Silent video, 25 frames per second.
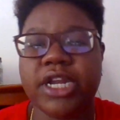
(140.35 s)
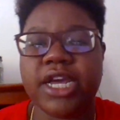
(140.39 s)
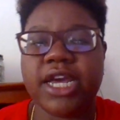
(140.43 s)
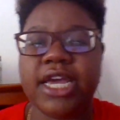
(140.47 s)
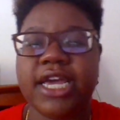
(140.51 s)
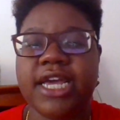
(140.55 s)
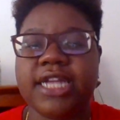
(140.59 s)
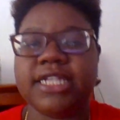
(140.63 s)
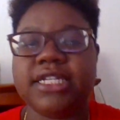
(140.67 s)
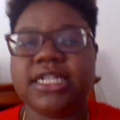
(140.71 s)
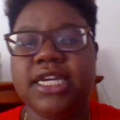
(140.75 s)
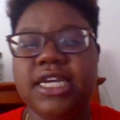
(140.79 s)
I
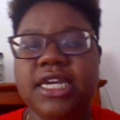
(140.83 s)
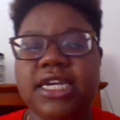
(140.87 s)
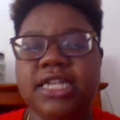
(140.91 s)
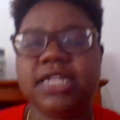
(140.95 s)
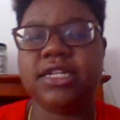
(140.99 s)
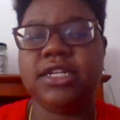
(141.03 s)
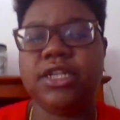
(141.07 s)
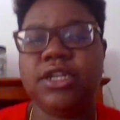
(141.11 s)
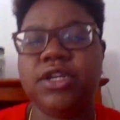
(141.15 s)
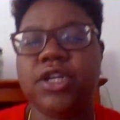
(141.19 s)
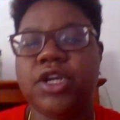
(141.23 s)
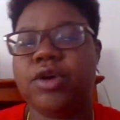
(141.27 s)
had to
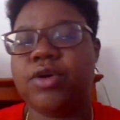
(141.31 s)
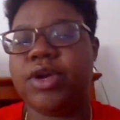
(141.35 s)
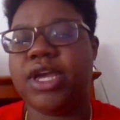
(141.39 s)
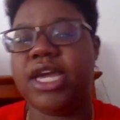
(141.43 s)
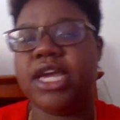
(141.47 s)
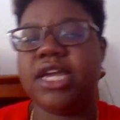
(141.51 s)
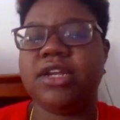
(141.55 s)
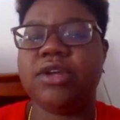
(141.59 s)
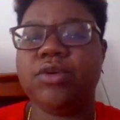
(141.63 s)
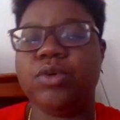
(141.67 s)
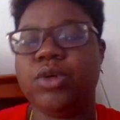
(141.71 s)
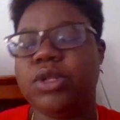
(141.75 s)

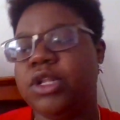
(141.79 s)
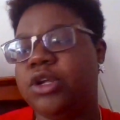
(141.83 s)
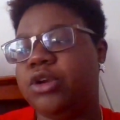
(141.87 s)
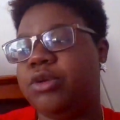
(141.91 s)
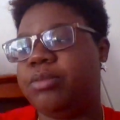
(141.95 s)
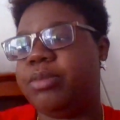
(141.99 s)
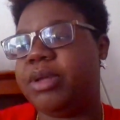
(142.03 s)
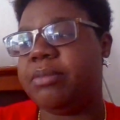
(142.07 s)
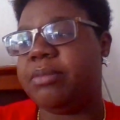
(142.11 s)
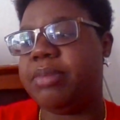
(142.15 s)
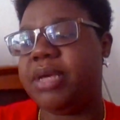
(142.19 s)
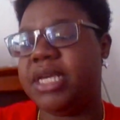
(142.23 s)
handle a little
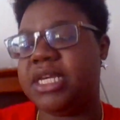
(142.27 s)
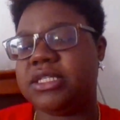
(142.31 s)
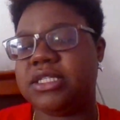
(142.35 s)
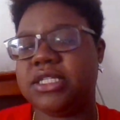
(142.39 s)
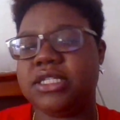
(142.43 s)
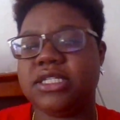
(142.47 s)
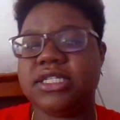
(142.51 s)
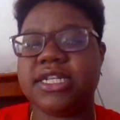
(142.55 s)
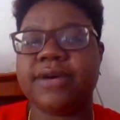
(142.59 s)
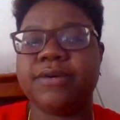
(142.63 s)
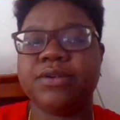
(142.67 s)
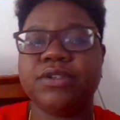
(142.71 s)
bit of
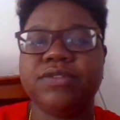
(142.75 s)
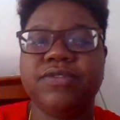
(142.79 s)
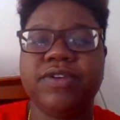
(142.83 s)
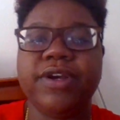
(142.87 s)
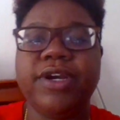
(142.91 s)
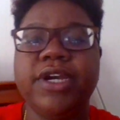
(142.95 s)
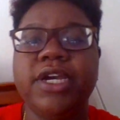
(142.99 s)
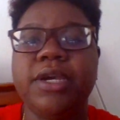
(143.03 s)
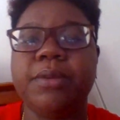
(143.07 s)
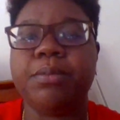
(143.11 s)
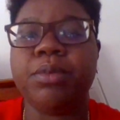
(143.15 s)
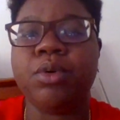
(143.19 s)
business that was
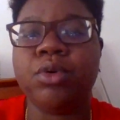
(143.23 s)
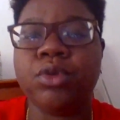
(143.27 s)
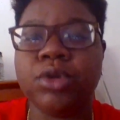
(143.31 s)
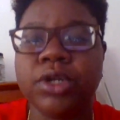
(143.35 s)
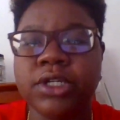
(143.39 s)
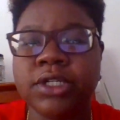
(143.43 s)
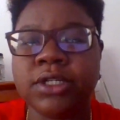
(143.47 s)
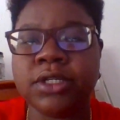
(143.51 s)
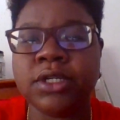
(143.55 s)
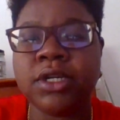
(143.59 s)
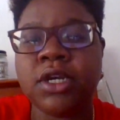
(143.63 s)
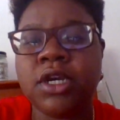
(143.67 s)
very
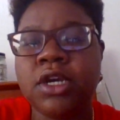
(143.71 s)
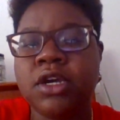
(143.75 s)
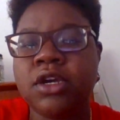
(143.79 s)
important